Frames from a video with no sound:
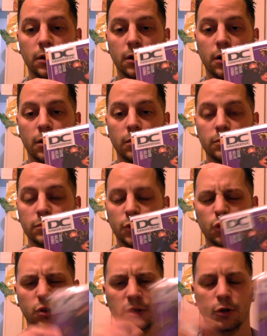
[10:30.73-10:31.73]
you know,
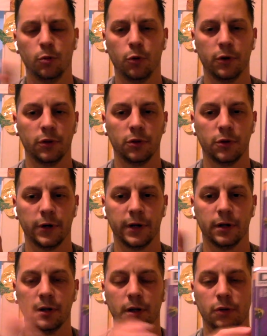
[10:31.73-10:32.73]
usually no more than
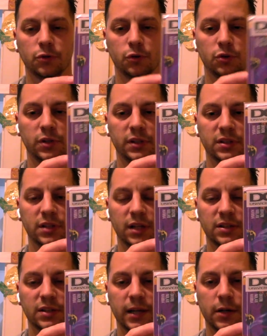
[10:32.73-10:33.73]
three. It was usually a
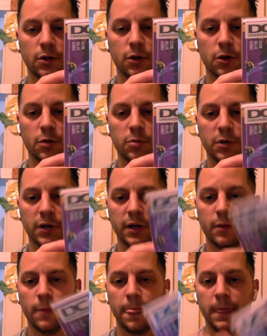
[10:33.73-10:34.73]
second or third
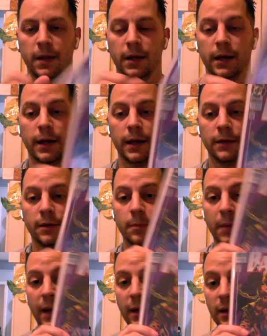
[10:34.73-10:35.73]
printing. And
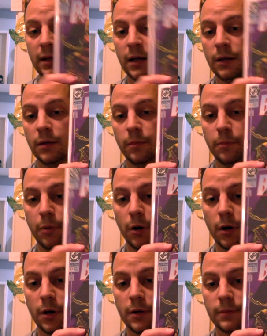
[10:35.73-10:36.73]
depending on the
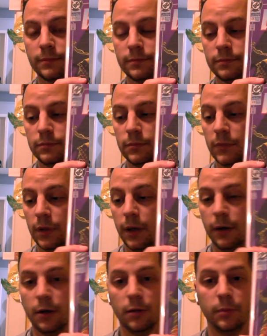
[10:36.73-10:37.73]
book,
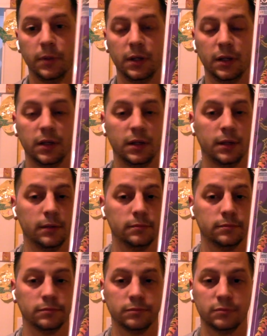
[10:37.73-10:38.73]
it could
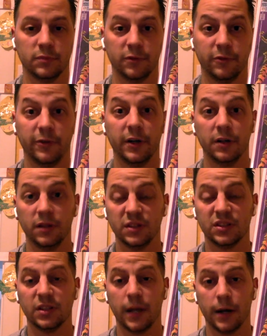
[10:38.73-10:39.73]
be
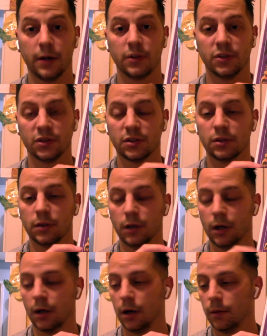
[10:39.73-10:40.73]
fairly scarce
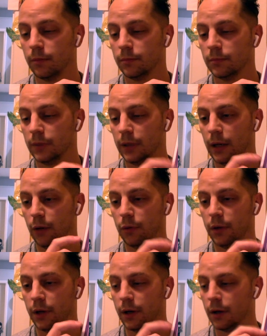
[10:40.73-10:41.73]

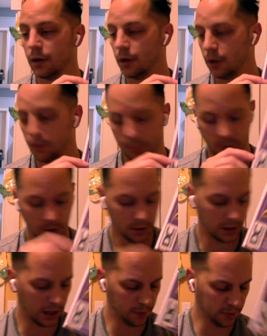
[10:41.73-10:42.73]
out there.
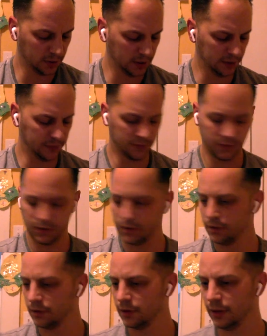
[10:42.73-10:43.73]
I believe,
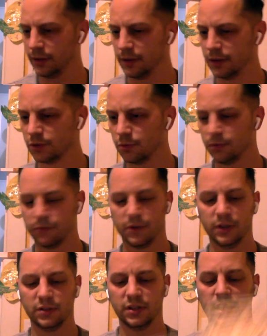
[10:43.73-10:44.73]
like this one,
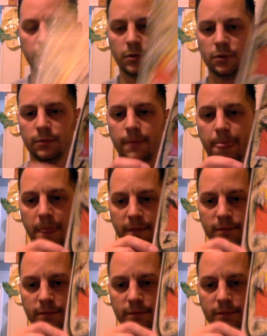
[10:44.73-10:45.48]
for example,